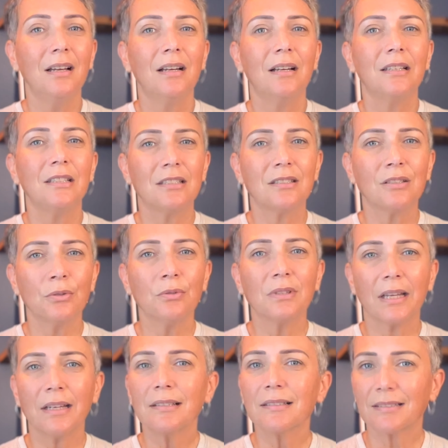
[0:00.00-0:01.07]
it still
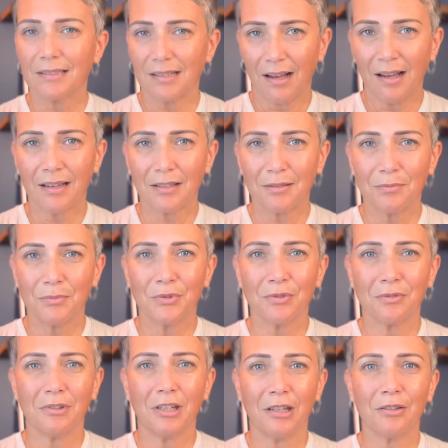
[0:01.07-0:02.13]
takes time
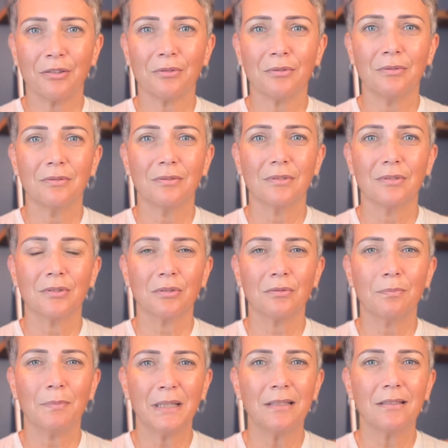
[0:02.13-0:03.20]
to heal. So
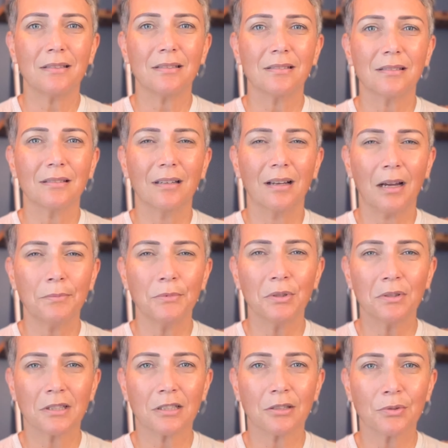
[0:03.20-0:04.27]
please come to
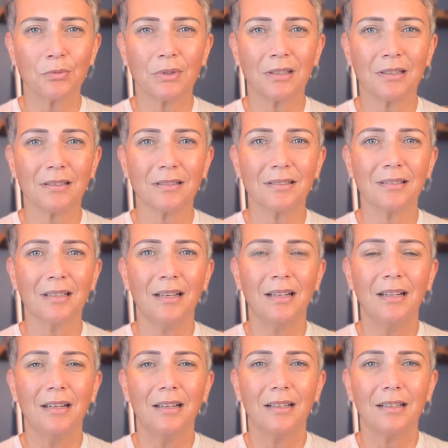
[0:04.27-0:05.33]
terms with this,
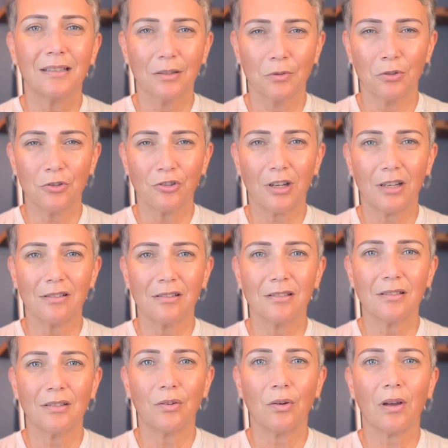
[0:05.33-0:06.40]
negotiate this
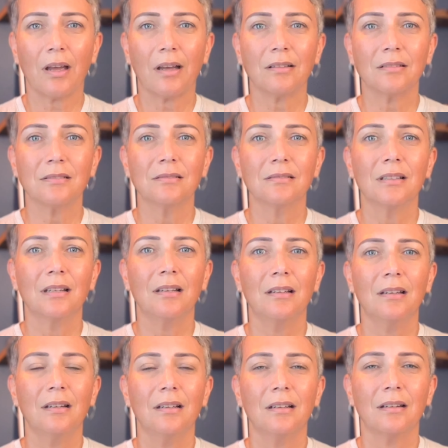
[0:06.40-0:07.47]
in your head,
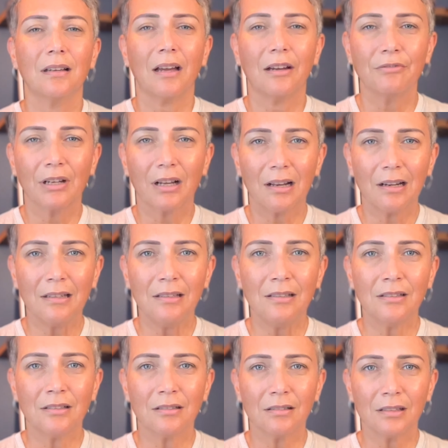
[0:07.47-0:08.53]
have a
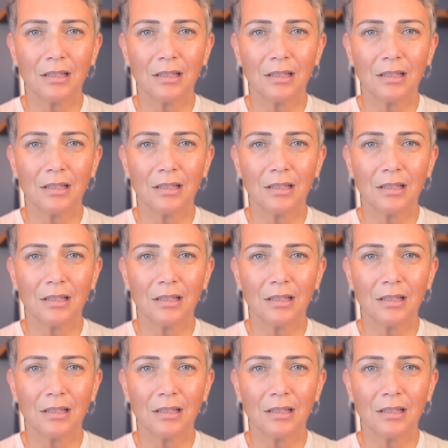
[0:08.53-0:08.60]
clear